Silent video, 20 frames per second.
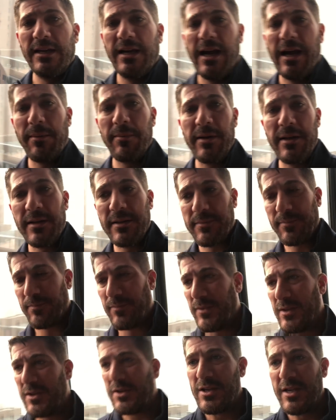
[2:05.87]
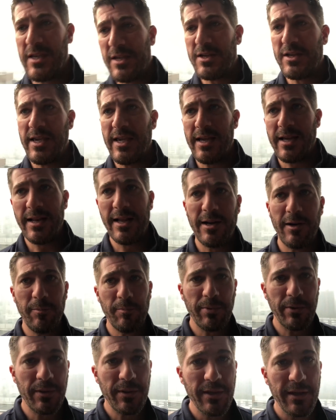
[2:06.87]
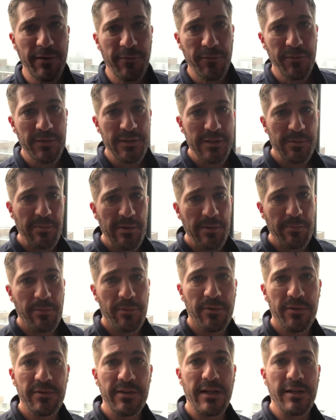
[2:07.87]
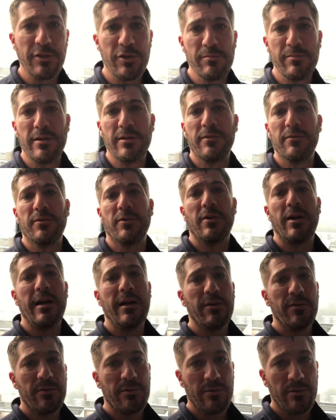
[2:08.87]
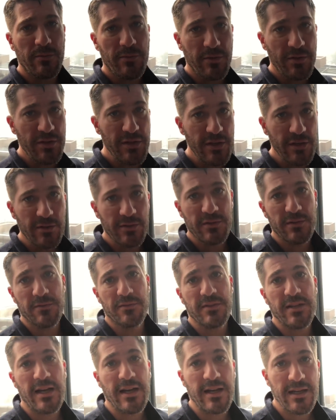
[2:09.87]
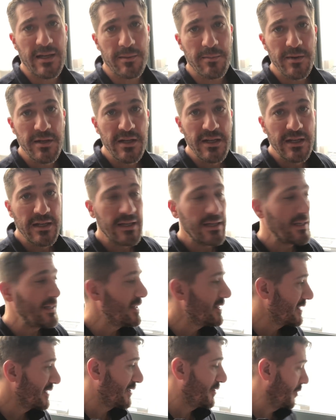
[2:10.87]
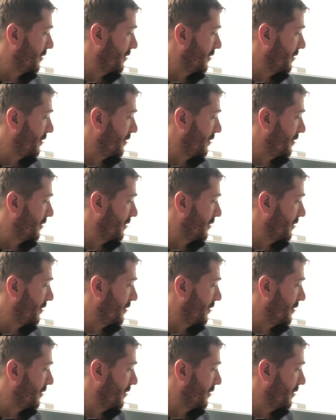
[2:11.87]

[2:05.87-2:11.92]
I mean, you can't help but think for these people, the detriment of their health over years of time isn't